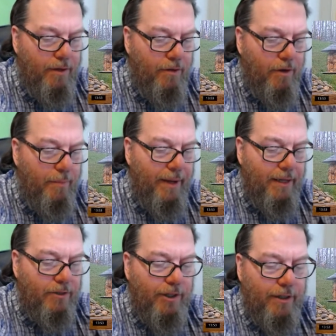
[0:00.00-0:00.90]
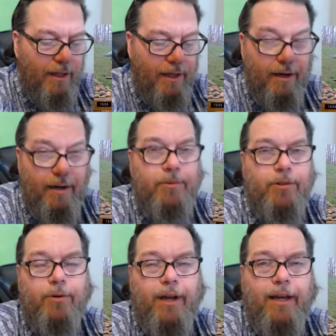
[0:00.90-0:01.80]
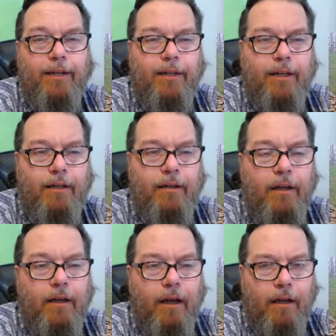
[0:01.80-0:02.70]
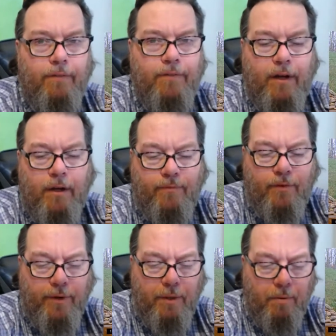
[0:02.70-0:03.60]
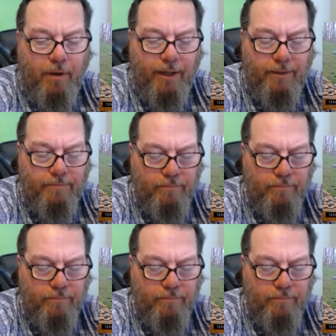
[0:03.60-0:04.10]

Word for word: and you can go back and check that on episode eighteen. I left that up for replay.